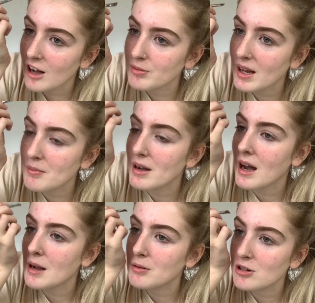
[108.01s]
been getting my
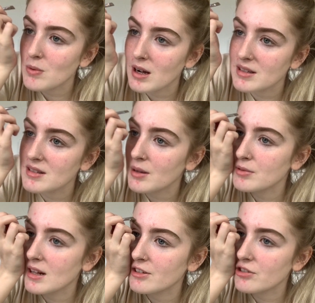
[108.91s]
eyebrows waxed since I was
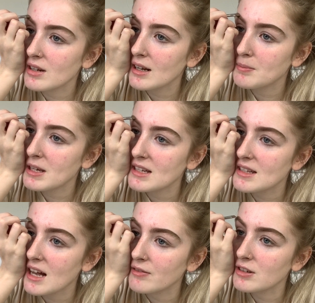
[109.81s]
literally like
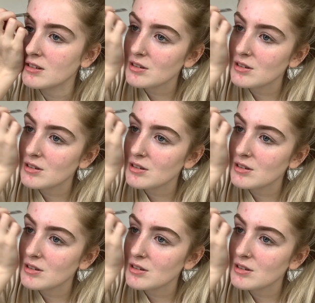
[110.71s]
P7,